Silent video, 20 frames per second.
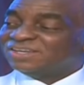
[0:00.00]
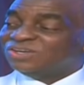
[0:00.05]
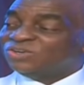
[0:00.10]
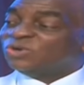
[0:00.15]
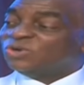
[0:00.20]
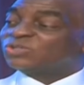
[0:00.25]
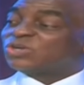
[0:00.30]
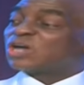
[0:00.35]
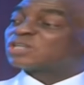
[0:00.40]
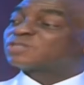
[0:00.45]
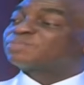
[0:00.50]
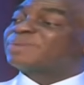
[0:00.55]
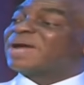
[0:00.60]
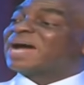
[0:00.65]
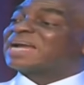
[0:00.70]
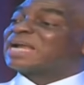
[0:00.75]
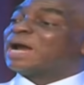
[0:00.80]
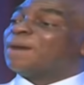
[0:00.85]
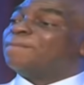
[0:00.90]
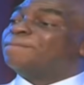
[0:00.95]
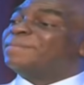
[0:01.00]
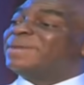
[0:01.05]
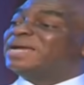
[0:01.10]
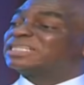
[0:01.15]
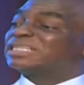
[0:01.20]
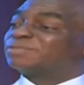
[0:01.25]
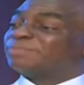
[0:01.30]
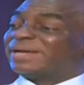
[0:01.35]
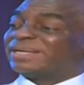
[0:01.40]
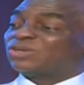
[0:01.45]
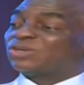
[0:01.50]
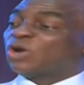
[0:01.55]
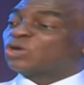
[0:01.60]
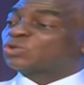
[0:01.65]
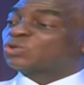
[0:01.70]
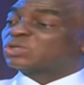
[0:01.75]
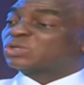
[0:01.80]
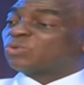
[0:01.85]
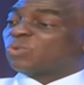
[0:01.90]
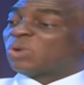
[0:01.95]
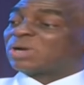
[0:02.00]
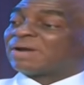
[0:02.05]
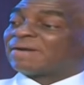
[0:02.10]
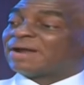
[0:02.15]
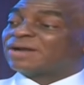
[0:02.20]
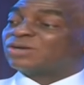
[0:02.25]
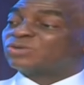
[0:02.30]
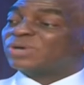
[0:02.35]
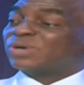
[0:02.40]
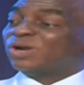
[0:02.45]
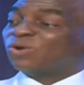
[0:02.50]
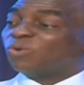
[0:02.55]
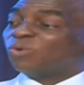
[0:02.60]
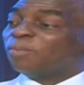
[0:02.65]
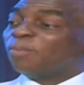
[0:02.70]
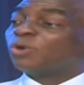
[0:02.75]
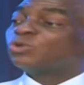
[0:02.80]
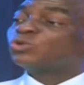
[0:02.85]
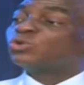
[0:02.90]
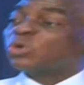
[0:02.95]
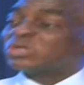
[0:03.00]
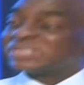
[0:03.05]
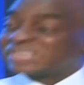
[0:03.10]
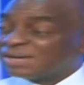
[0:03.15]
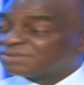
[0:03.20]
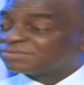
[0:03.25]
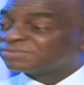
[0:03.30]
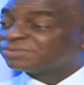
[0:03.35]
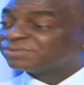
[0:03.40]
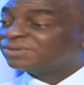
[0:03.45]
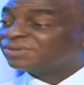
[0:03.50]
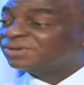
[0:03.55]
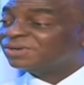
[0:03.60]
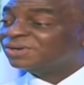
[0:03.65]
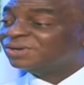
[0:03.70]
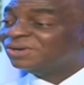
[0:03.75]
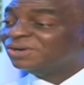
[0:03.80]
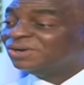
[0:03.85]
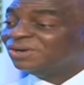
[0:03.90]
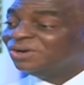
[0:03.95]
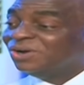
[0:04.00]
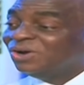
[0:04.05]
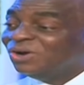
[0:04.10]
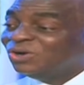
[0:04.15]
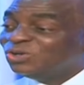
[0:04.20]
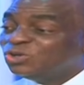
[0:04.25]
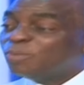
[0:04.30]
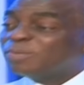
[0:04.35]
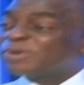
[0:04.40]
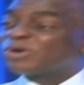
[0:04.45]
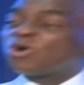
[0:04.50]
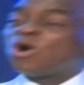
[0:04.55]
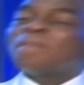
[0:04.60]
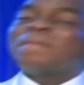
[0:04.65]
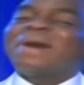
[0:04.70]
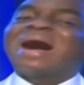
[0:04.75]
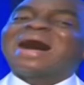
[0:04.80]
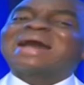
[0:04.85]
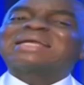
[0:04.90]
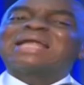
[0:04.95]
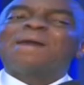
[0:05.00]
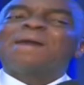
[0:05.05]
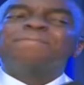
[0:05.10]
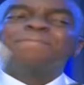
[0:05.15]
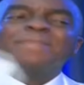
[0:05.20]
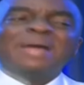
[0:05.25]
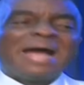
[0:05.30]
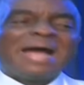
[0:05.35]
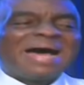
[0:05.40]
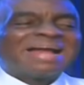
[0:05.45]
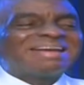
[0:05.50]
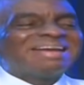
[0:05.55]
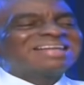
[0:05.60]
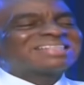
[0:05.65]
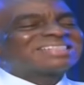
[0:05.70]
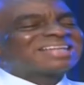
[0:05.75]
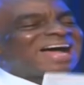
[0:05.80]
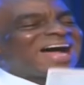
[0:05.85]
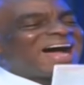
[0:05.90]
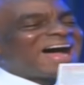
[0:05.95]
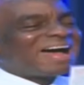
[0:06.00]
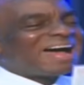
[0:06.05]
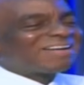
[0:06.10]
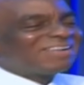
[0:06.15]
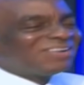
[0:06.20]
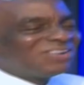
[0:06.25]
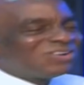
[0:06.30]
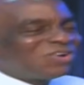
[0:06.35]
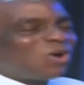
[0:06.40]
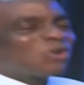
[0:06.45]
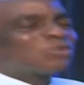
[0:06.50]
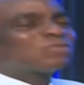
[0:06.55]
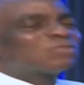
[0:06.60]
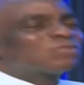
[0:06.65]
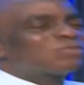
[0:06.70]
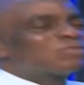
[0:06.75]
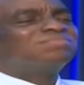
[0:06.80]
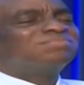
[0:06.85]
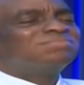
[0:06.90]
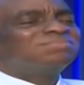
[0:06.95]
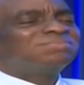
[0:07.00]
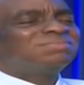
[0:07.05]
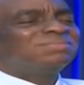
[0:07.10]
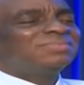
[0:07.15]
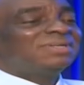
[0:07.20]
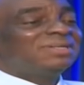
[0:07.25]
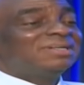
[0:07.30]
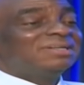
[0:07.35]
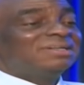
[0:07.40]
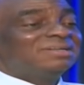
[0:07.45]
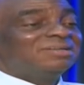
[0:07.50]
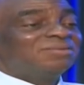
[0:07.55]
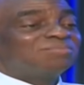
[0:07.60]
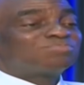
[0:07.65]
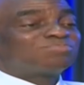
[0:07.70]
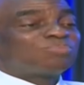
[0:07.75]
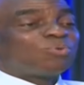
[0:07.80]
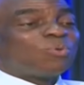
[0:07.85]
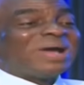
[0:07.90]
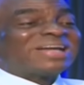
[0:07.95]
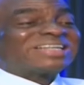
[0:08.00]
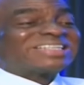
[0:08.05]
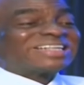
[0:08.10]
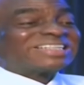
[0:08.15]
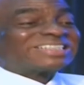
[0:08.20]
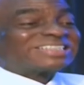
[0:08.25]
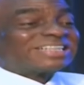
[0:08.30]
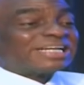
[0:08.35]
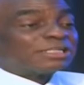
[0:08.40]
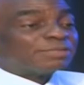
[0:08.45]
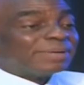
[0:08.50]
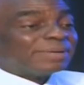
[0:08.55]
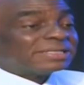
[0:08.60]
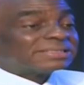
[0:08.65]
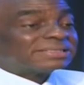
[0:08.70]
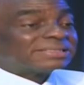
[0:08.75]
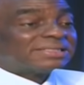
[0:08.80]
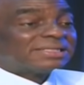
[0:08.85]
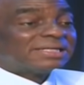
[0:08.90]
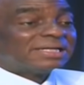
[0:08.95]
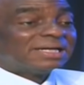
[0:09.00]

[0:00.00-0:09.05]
You just be an amazement, not to the world around you alone, but to yourself. You become an amazement, and these are not poetic statements.